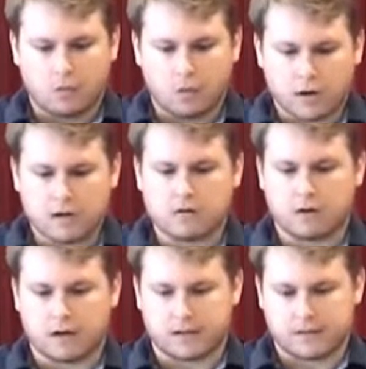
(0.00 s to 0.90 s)
one new
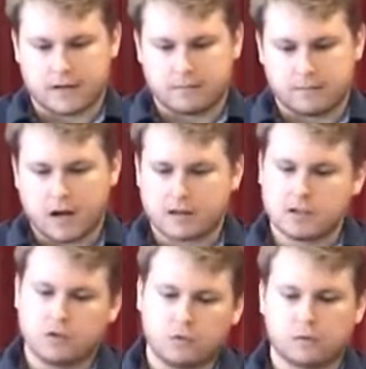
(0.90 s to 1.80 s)
concept, not
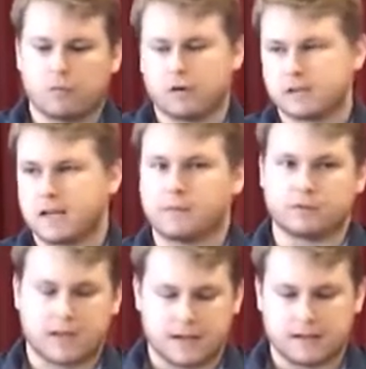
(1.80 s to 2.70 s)
two or more
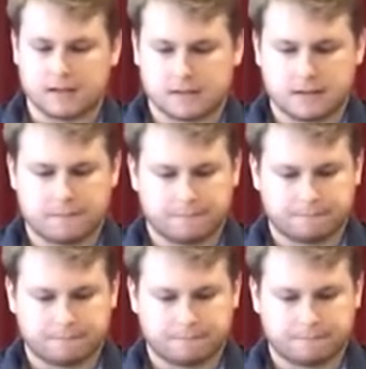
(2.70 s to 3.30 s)
simultaneously.